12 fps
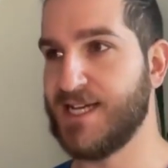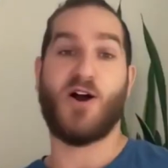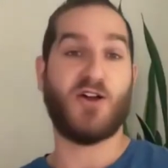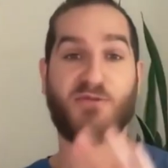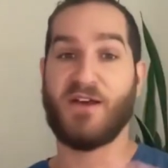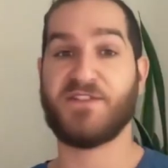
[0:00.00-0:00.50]

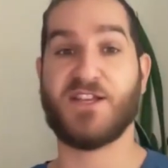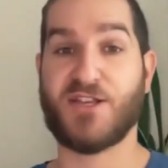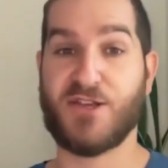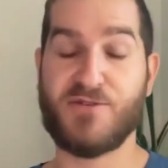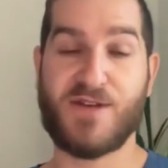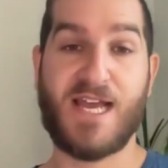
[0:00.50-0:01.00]
All you have to
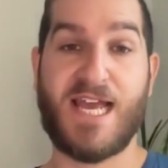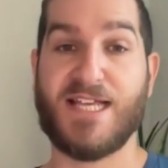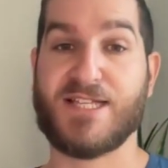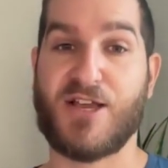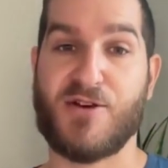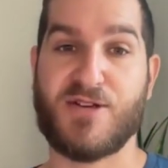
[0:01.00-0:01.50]
do
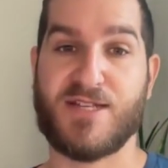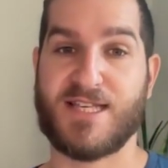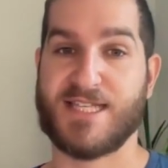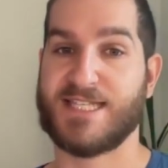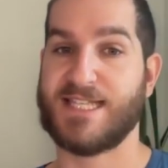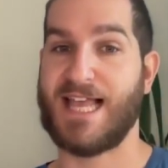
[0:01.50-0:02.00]
is go to the
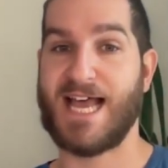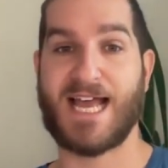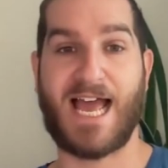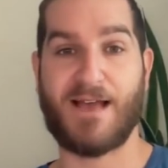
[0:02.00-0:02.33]
Slack